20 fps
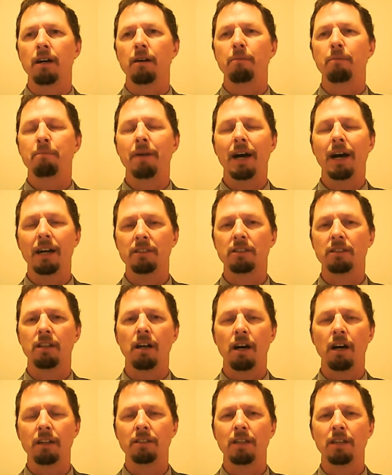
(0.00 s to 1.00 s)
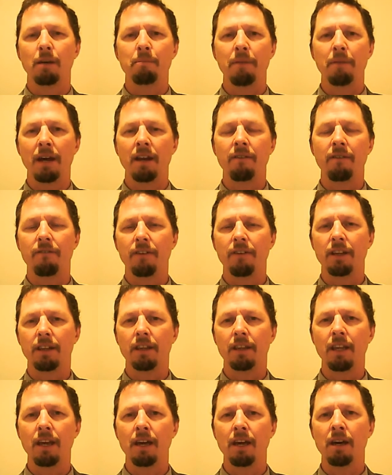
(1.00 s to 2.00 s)
pass laws that benefit
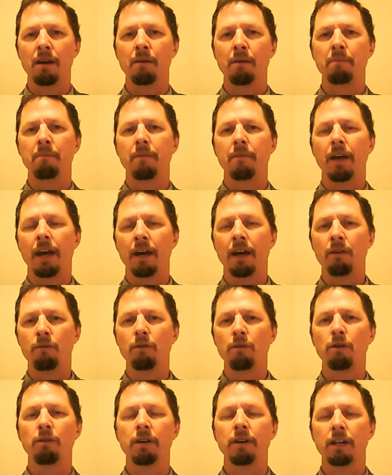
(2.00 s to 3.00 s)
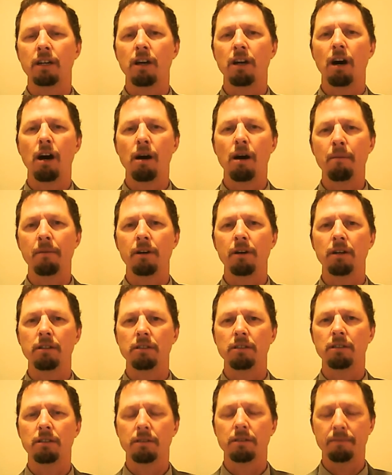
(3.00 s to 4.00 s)
them and ruin
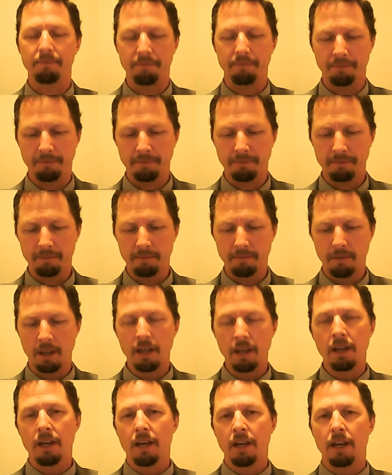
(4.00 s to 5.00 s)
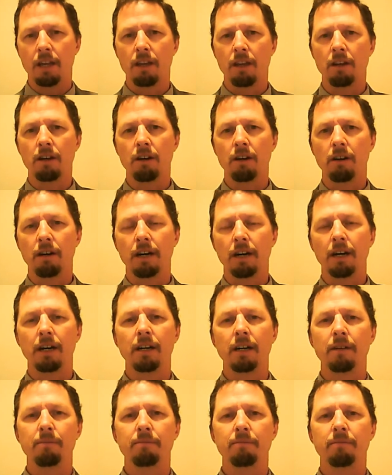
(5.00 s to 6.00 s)
commerce. You know,
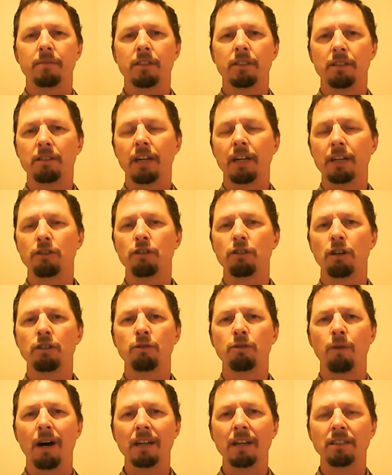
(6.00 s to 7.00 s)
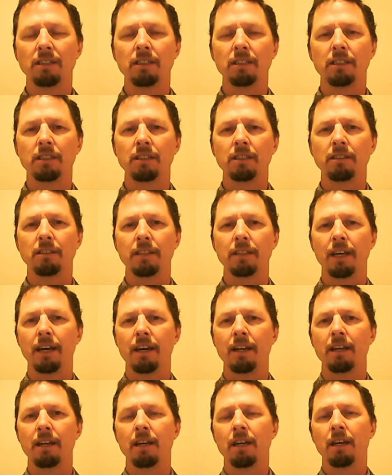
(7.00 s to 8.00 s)
just like George Washington
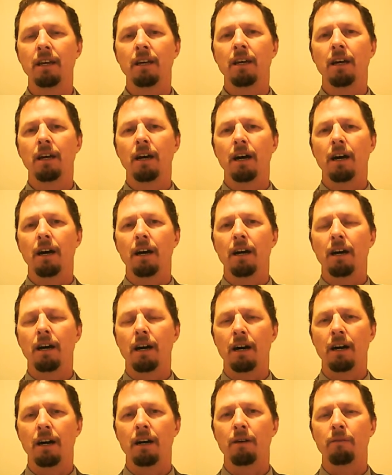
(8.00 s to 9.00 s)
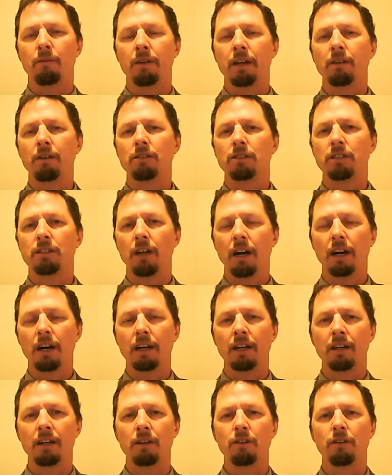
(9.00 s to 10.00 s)
said when he was
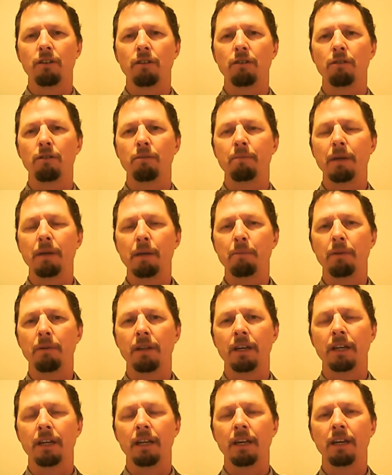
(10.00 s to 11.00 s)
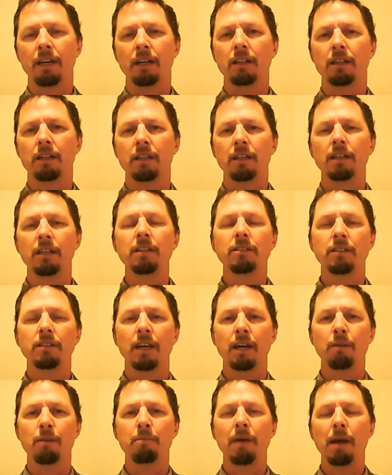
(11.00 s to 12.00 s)
talking to people in England, he
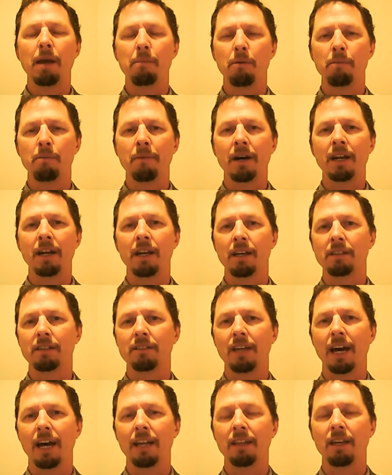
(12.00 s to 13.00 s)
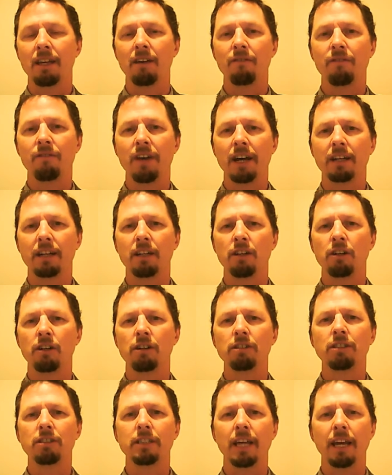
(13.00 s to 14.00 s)
said, paper money has had the effect in your
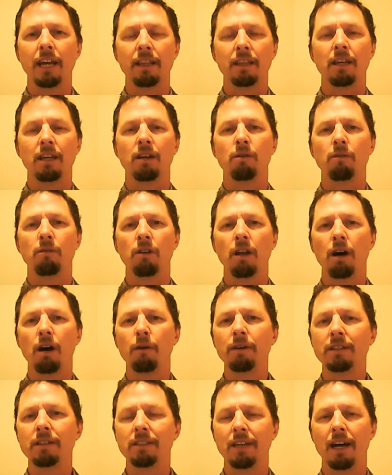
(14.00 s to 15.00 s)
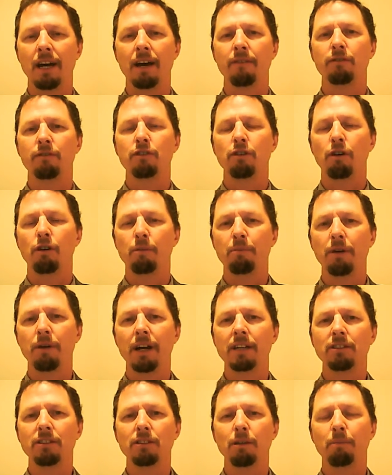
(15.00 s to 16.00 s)
state that it will always have, to
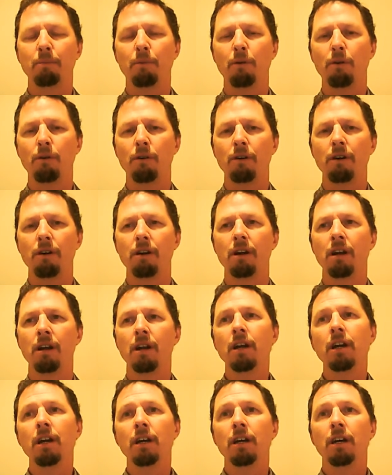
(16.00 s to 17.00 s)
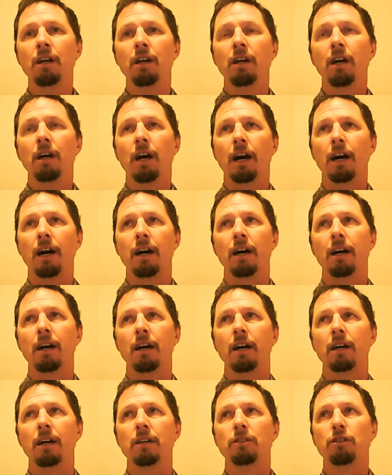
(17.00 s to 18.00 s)
oppress the poor,
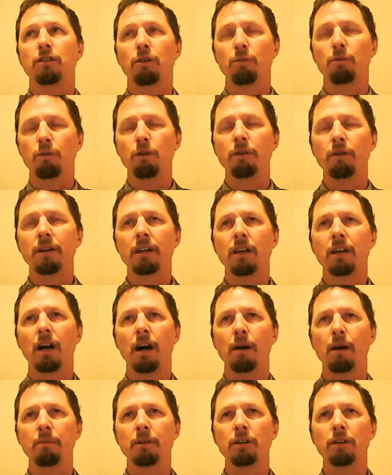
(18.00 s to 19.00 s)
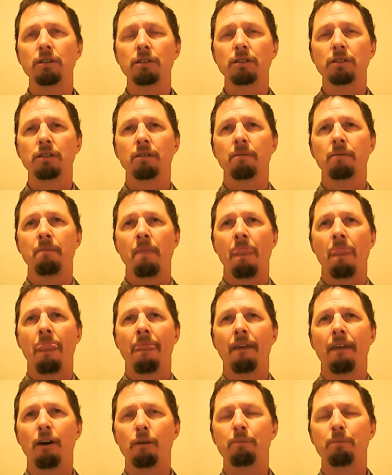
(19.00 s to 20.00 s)
to ruin commerce,
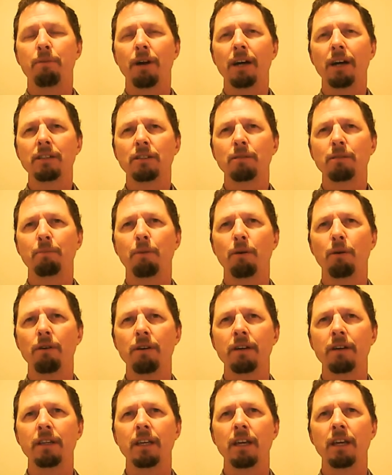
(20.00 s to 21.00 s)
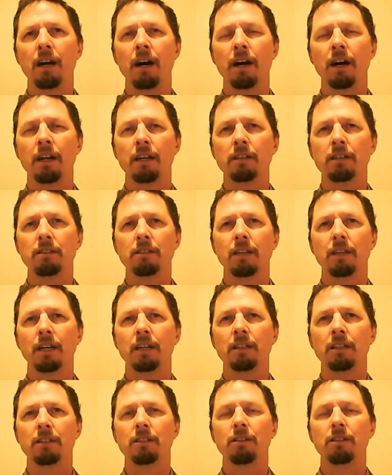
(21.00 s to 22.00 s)
oppress the poor and the honest,
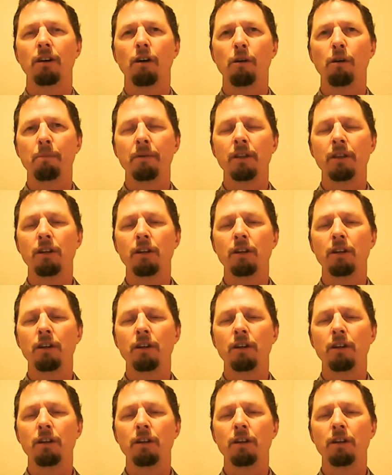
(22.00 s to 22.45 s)
and to open the